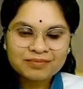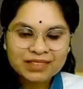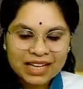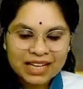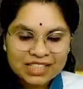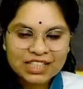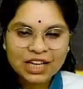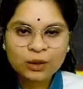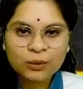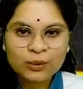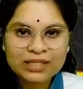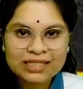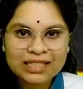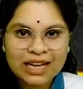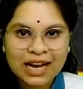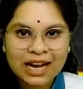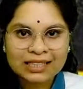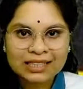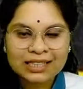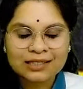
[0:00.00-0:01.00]
Shall we
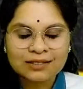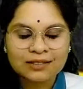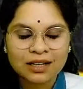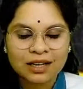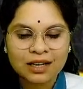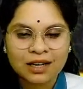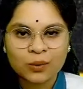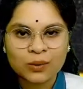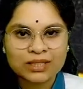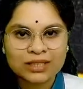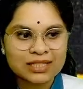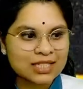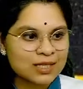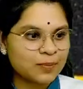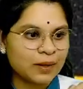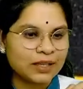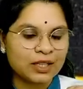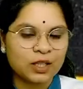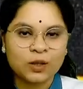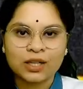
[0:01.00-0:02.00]
start with this
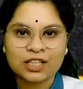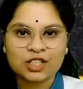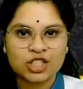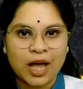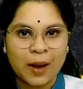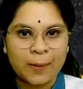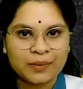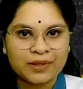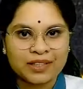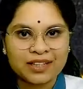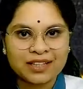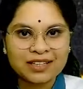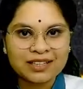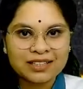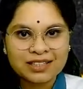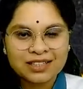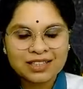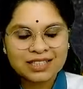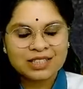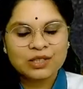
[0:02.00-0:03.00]
particular chapter,
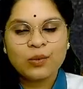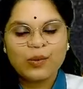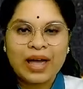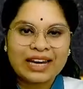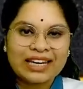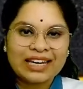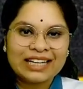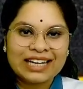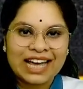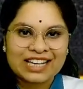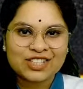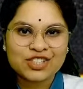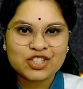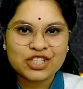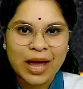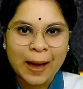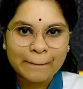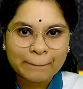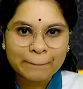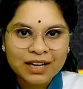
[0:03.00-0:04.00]
the very last
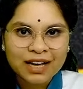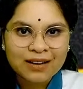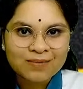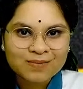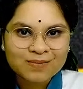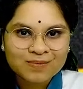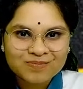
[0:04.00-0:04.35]
chapter?